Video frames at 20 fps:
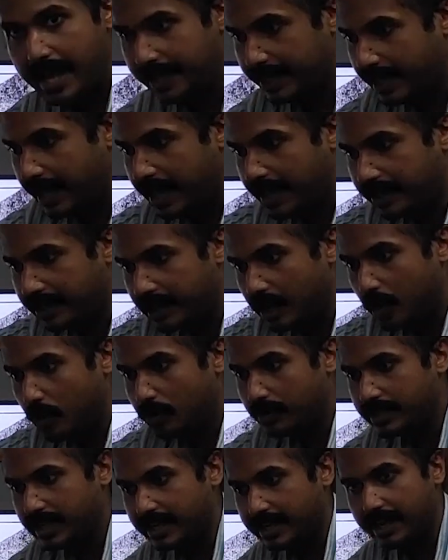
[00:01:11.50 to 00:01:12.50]
And
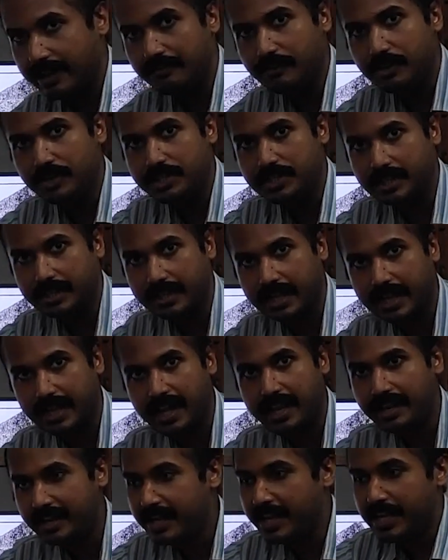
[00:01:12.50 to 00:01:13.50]
around that Haversian
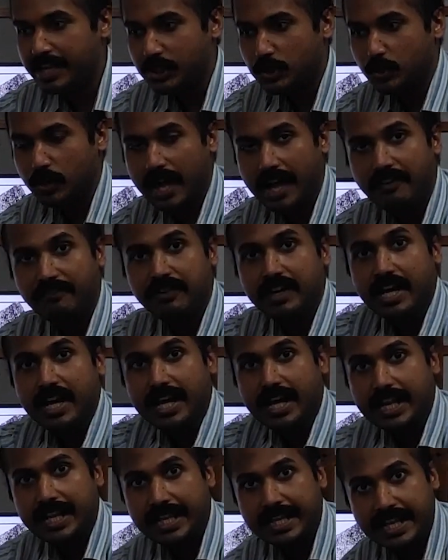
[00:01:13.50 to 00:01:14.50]
canal, you have
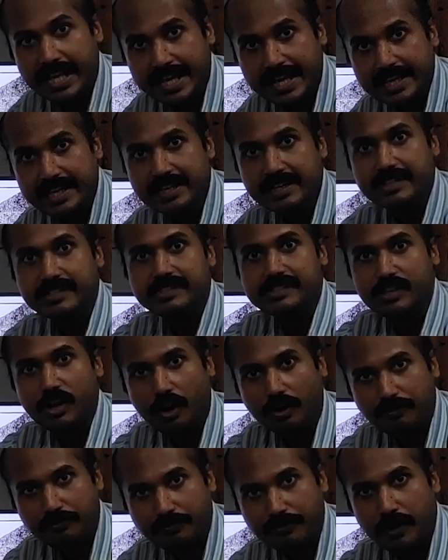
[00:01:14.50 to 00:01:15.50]
layers
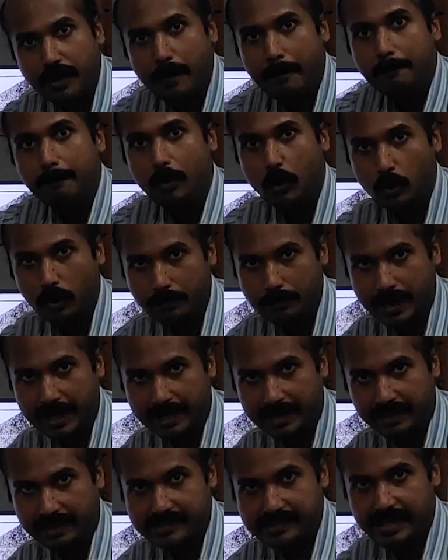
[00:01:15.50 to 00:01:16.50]
of bone
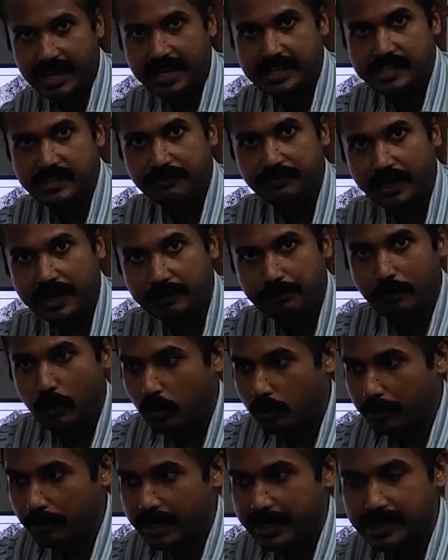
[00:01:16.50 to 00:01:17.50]
matrix. Calcified
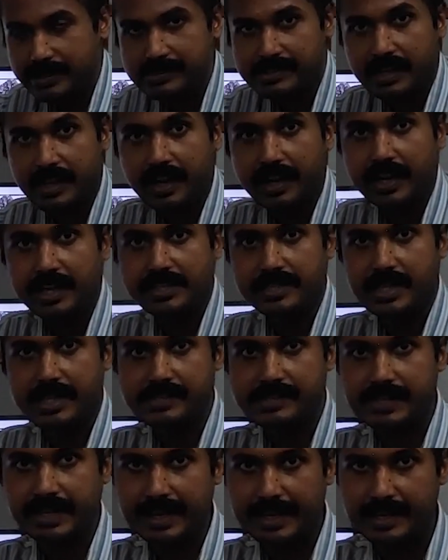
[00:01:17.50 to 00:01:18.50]
bone matrix are arranged
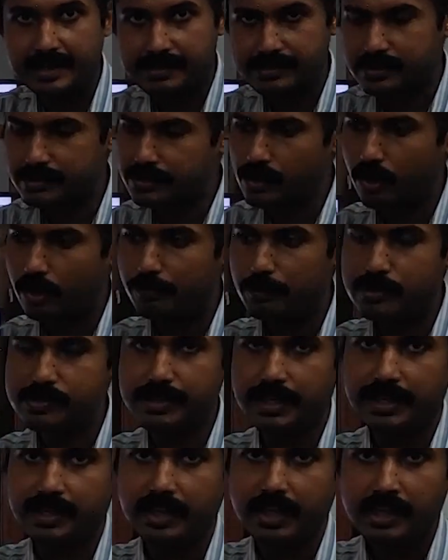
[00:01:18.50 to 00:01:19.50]
as layers. It's almost
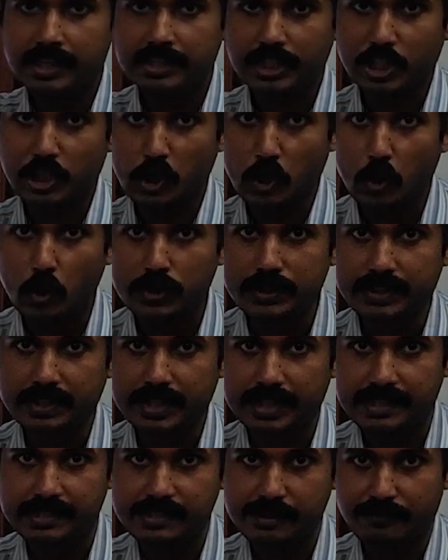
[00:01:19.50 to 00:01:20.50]
like the growth
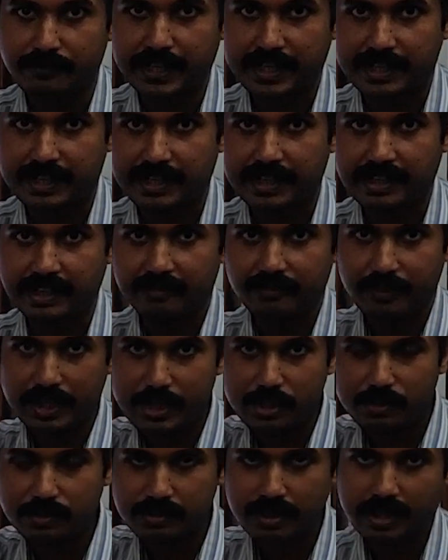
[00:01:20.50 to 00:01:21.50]
rings of a tree. When
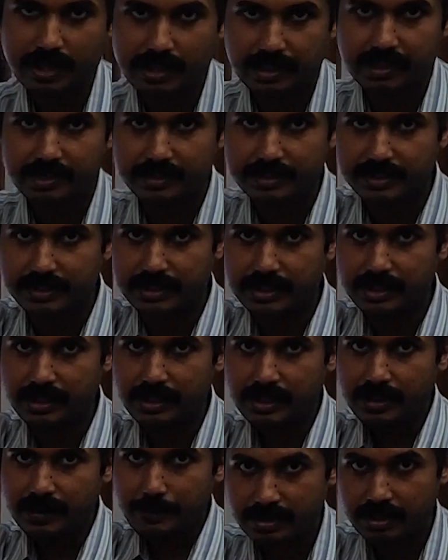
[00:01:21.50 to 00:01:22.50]
you cut a
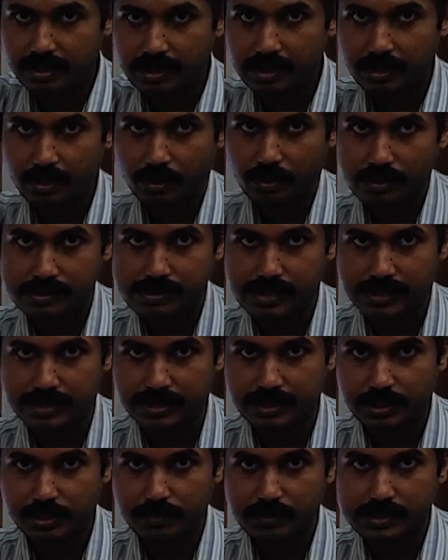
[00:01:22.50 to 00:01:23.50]
tree uh, in a cross
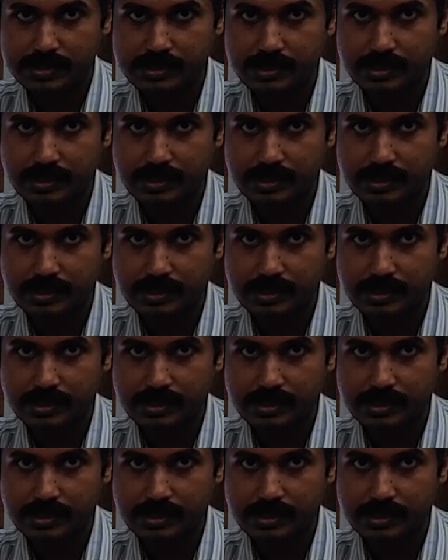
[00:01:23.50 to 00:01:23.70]
section, you will